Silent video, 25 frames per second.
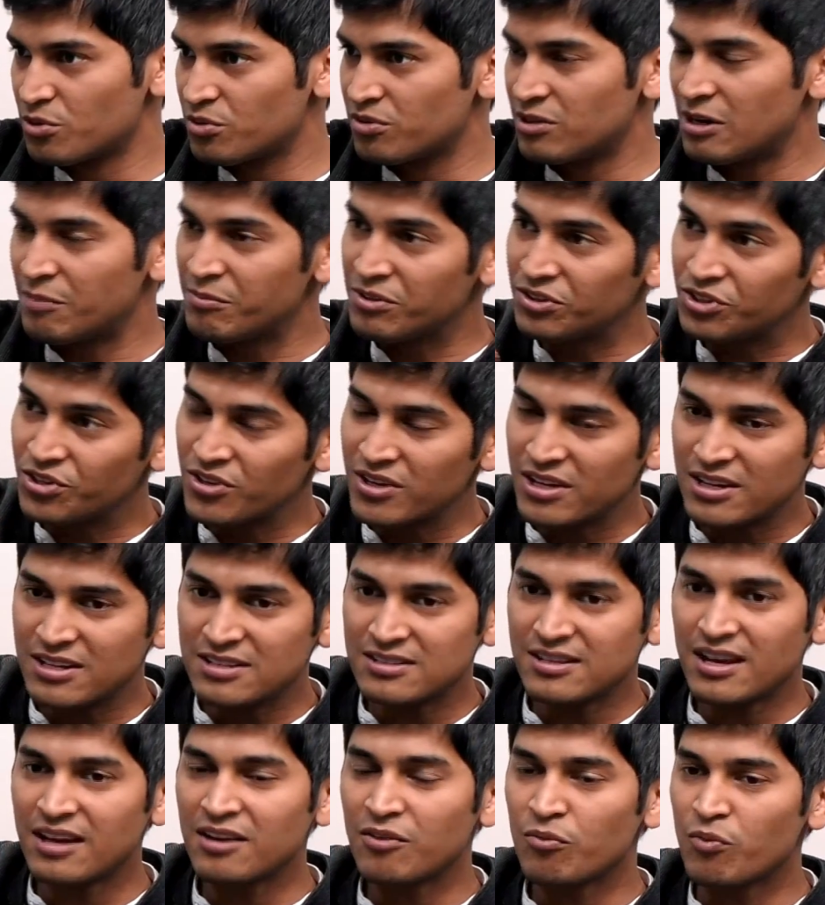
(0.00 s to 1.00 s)
Number three is
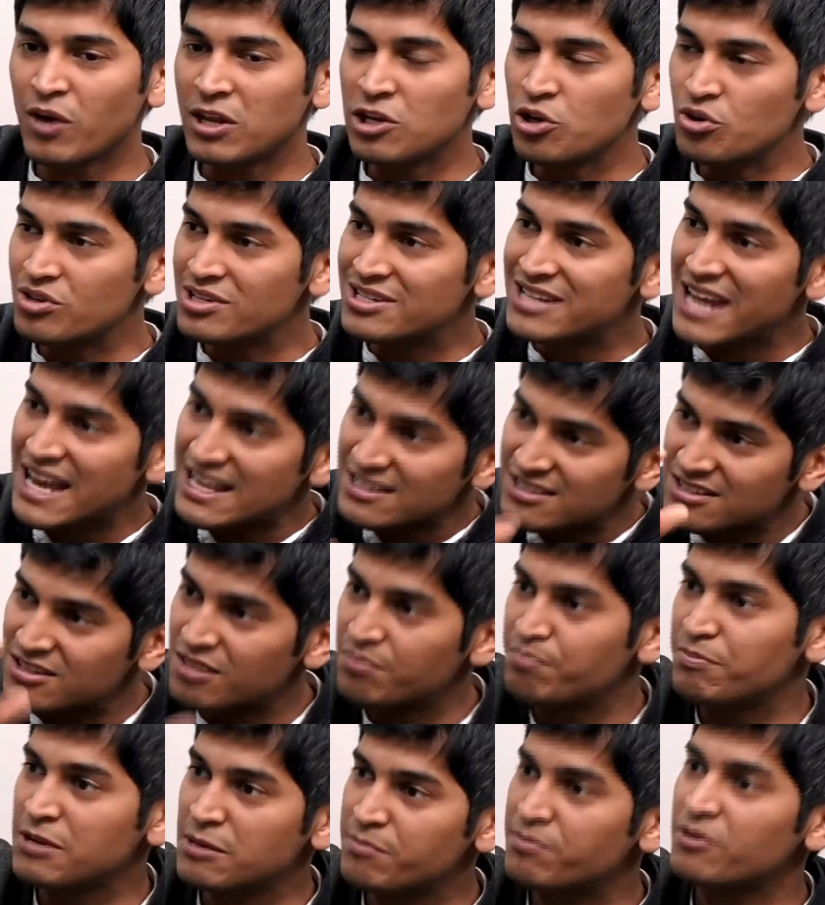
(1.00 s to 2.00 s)
that when you test
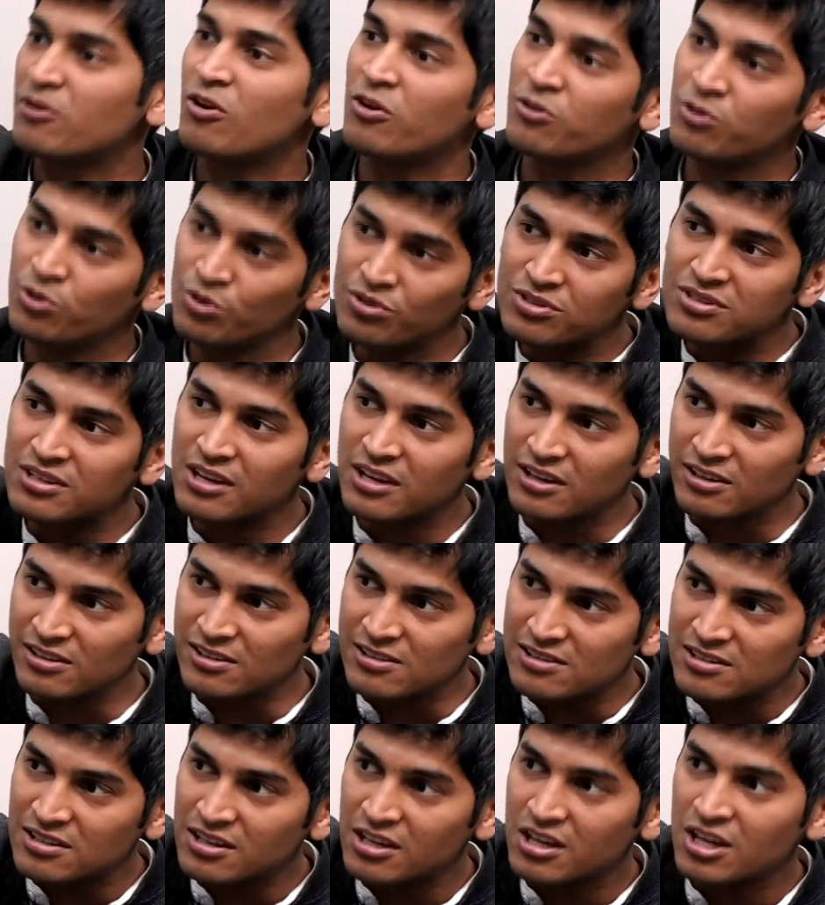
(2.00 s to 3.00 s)
people on those
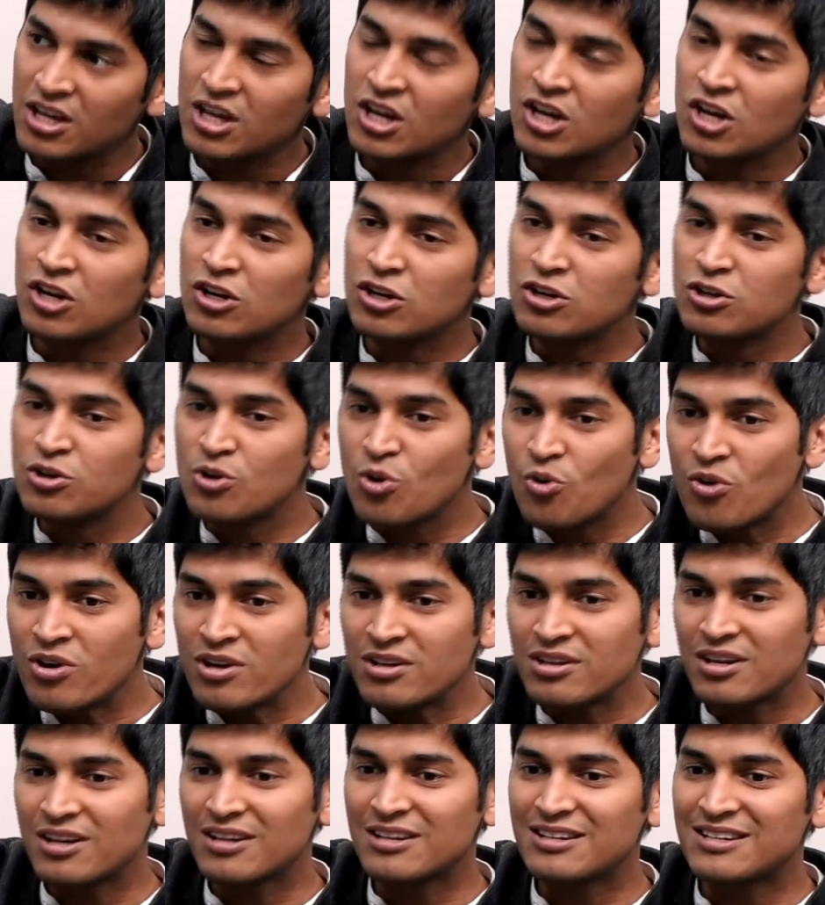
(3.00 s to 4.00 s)
skills,
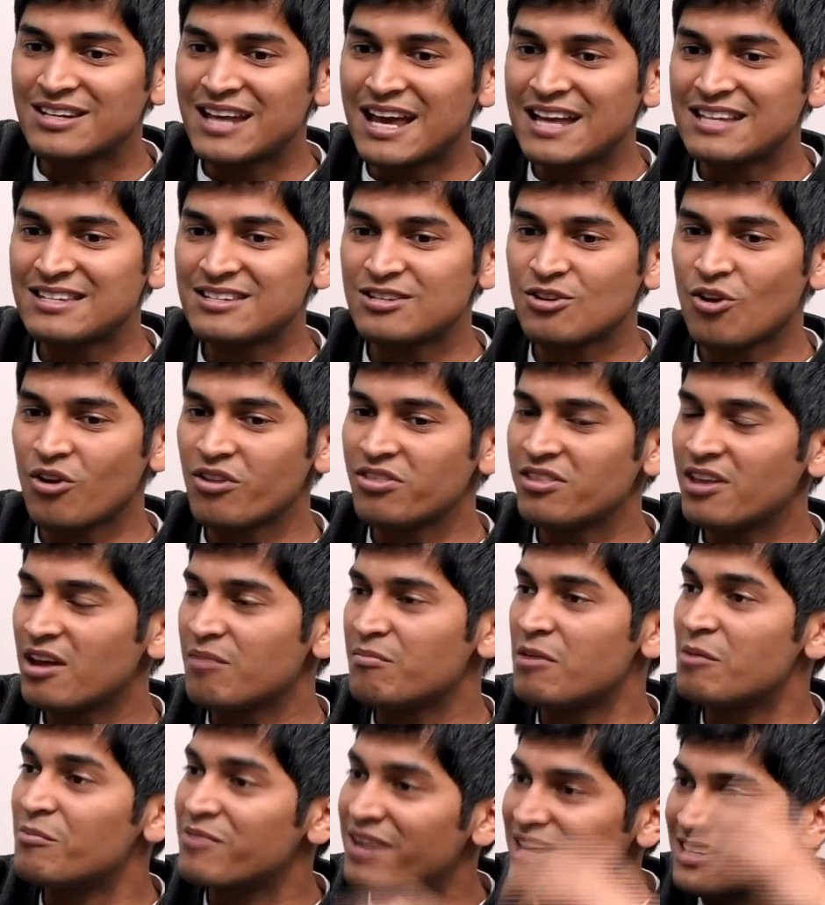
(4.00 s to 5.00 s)
don't test on their
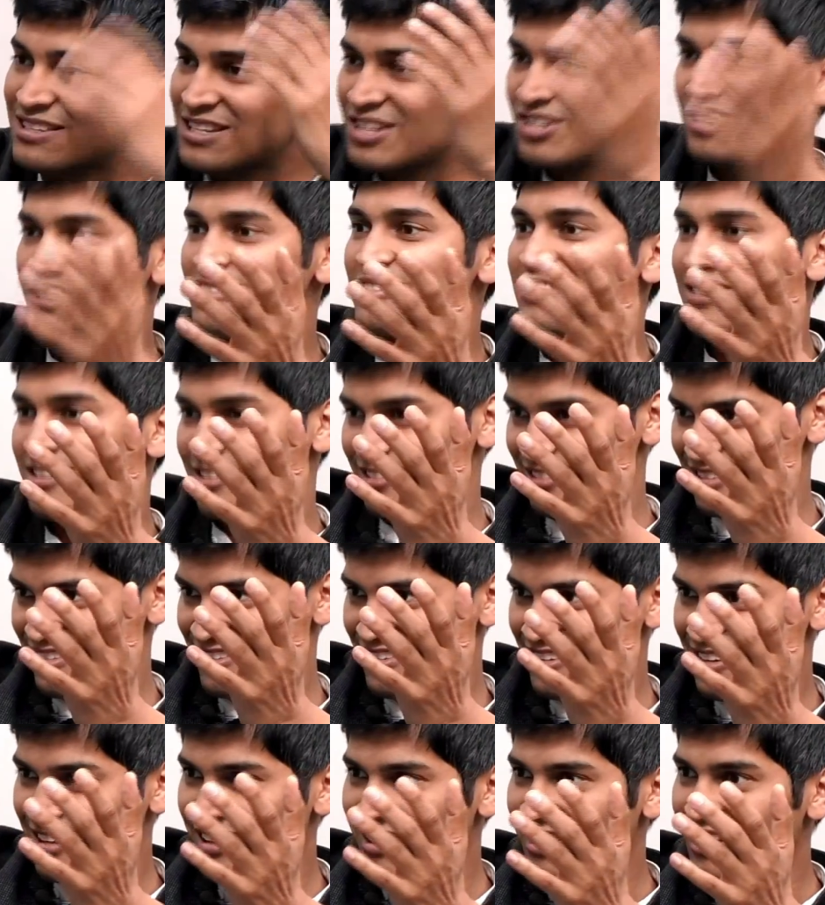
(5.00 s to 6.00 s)
memorization skills,
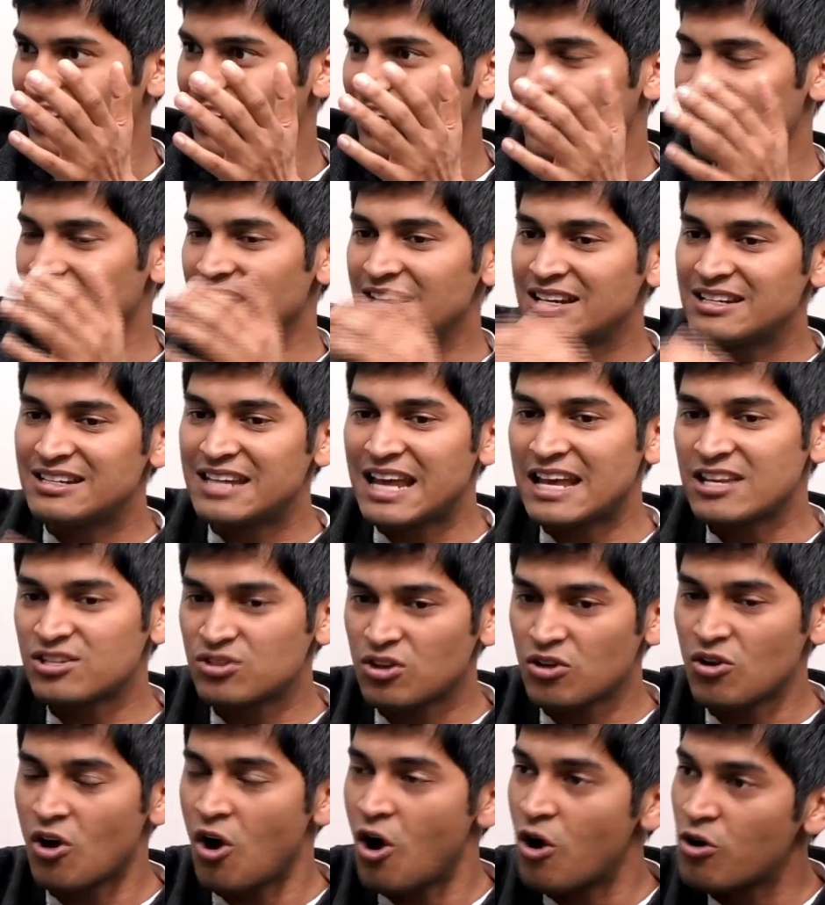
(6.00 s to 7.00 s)
right? Test
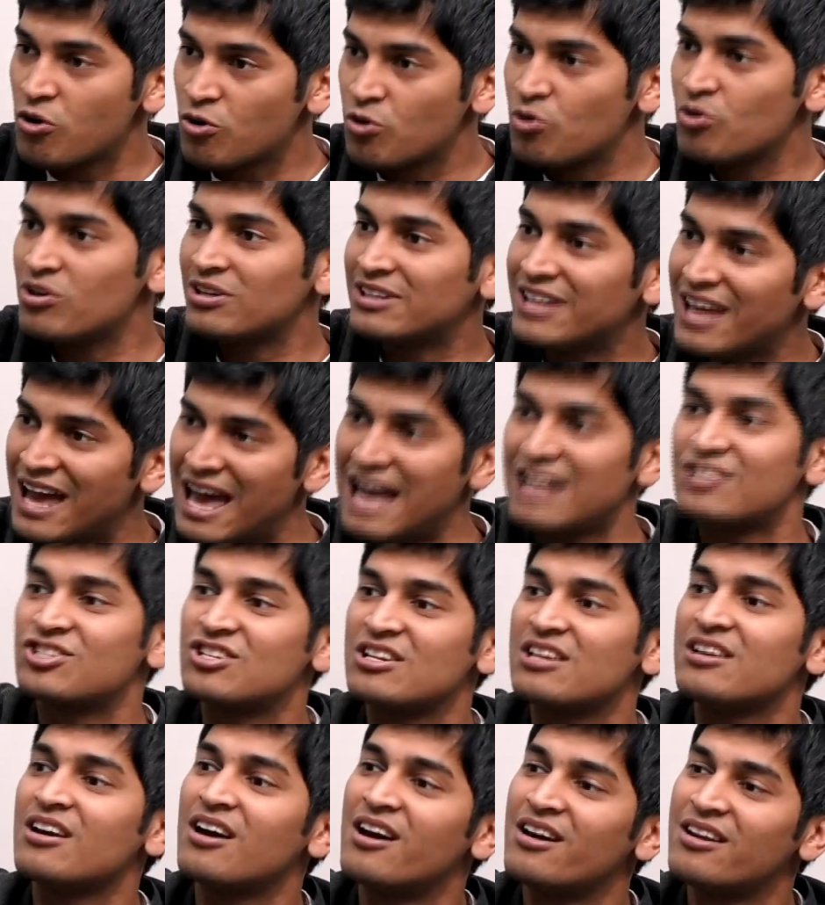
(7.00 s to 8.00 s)
on how good they
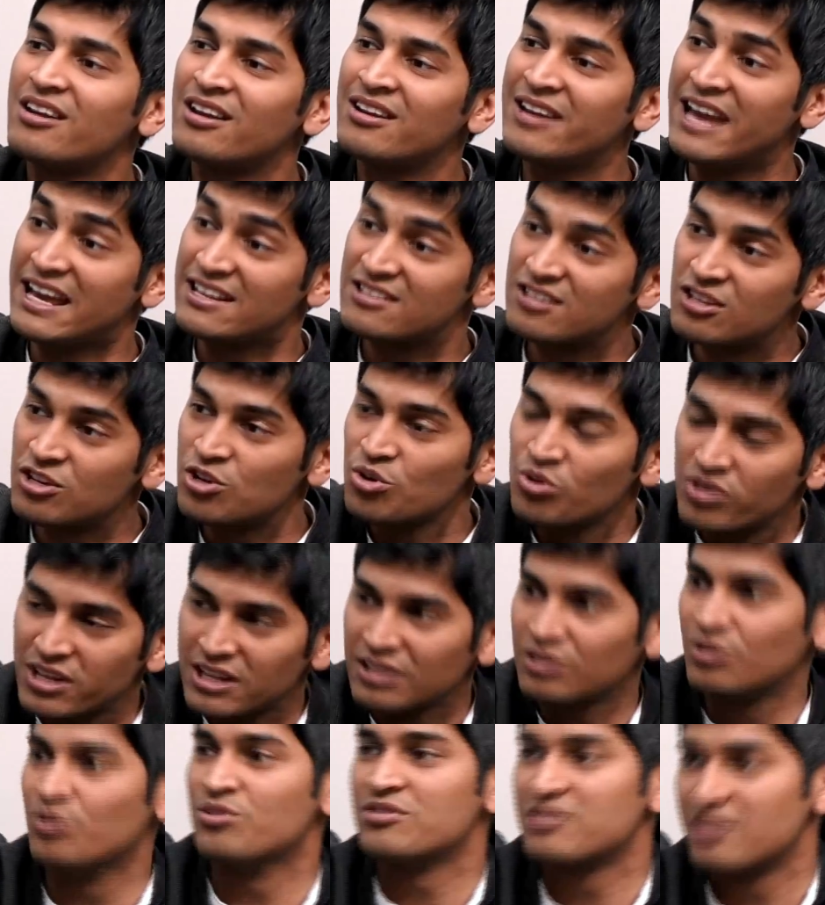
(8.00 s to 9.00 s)
actually are in executing
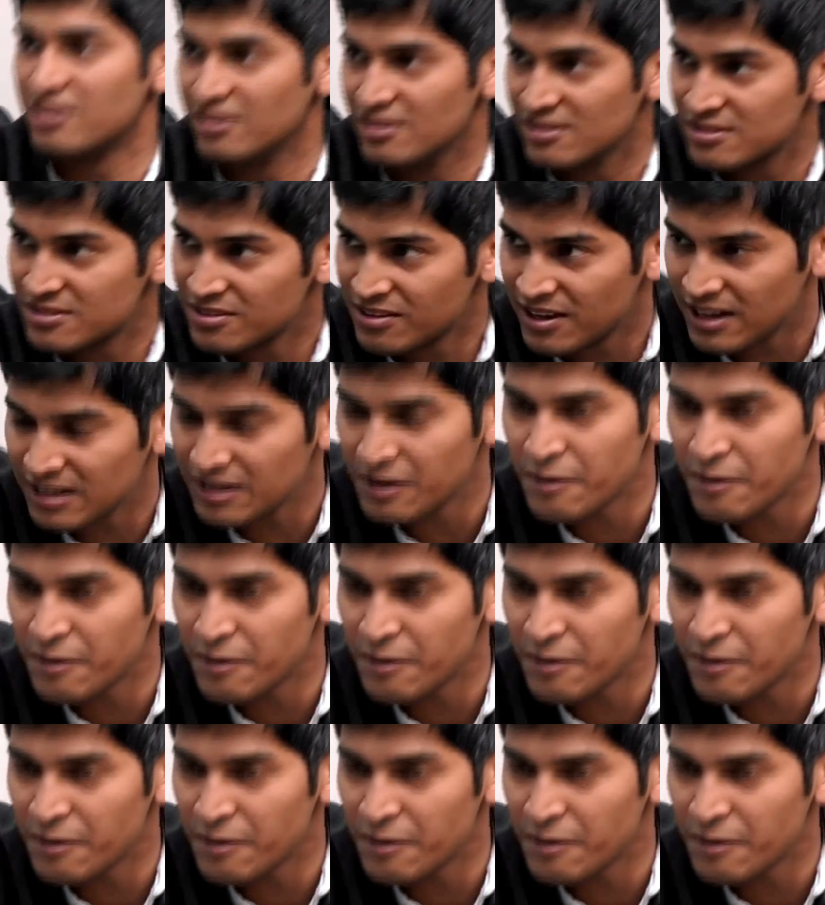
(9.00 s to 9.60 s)
those skills, right?